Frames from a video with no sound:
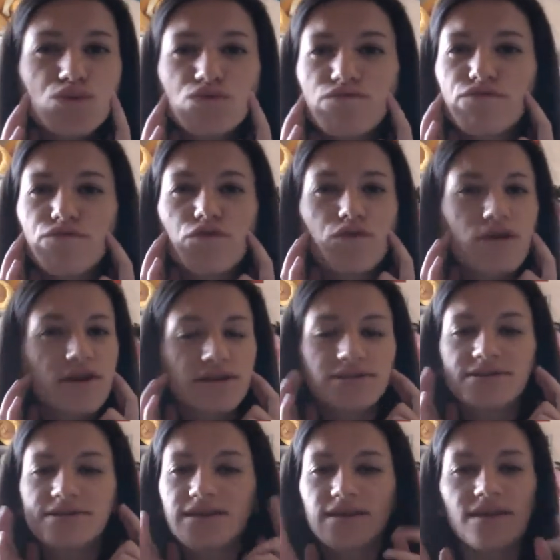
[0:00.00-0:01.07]
four
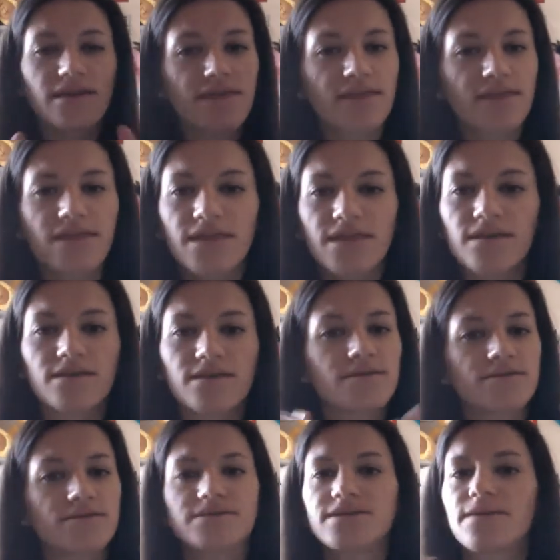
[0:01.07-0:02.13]
teeth,
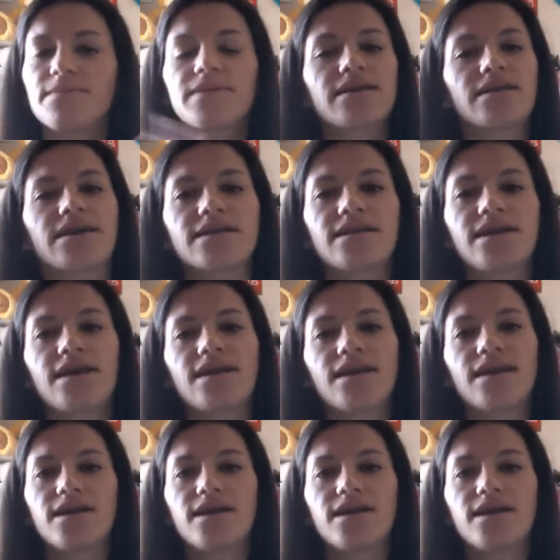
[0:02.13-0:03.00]
something like that,